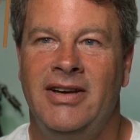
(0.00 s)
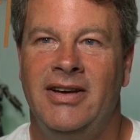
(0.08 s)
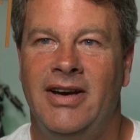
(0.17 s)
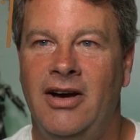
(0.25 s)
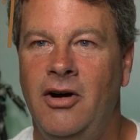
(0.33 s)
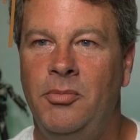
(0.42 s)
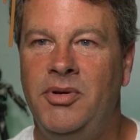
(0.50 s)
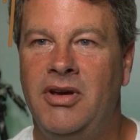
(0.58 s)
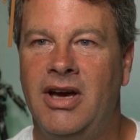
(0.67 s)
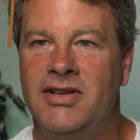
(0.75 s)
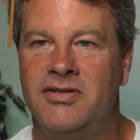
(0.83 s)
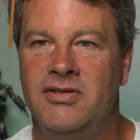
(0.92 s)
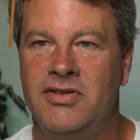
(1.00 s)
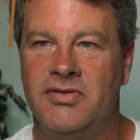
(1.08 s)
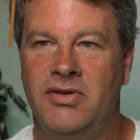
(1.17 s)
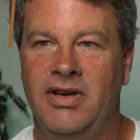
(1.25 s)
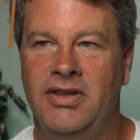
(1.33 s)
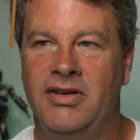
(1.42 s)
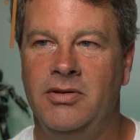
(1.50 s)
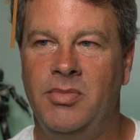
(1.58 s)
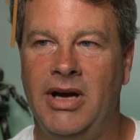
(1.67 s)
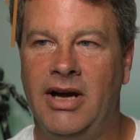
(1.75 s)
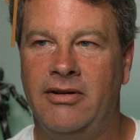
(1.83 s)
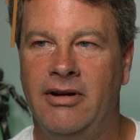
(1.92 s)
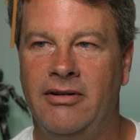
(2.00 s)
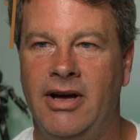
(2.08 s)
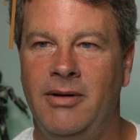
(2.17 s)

I hope you guys are enjoying the new background.